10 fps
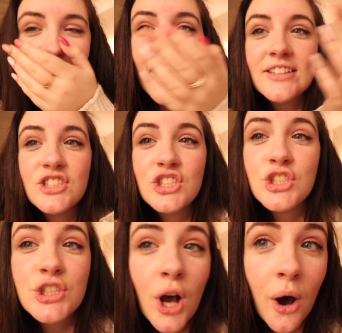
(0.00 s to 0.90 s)

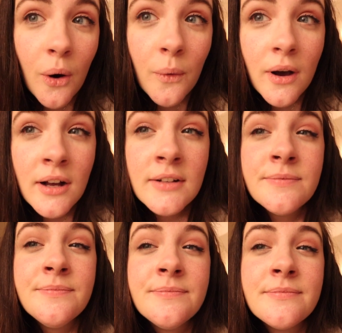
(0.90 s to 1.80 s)
That's so,
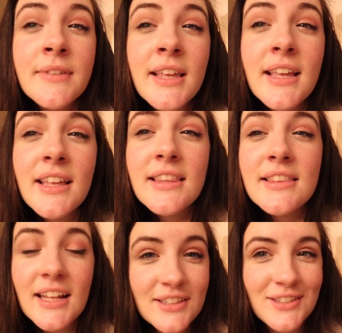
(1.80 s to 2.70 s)

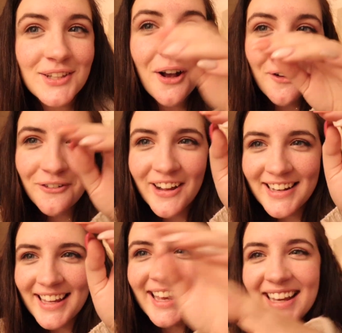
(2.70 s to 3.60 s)
that's so
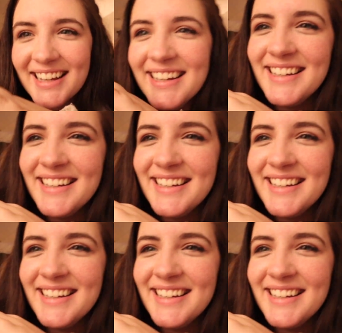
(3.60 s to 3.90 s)
funny.